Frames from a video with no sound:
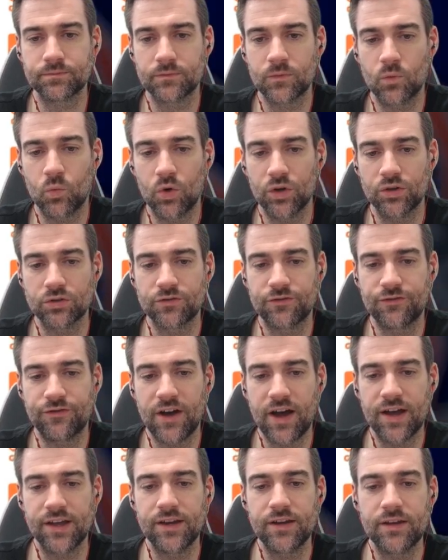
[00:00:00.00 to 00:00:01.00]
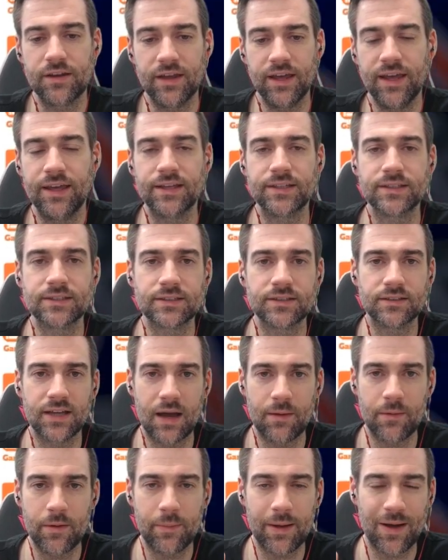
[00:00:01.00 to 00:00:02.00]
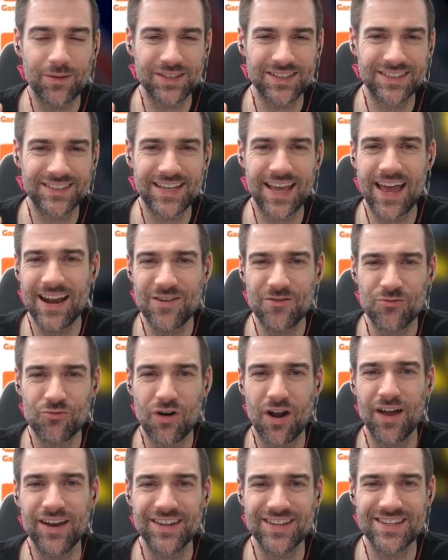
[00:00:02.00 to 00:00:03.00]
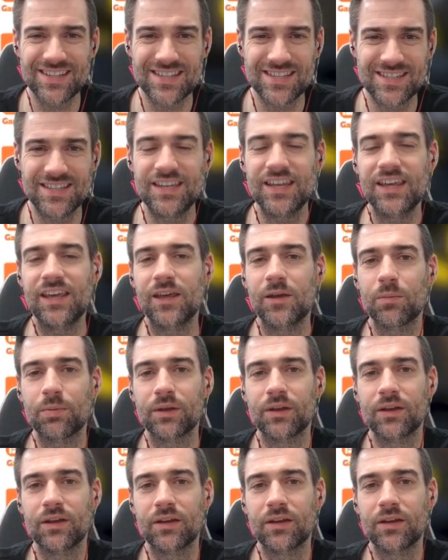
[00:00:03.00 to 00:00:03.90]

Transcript: what you'll find is I'm about 10 riders deep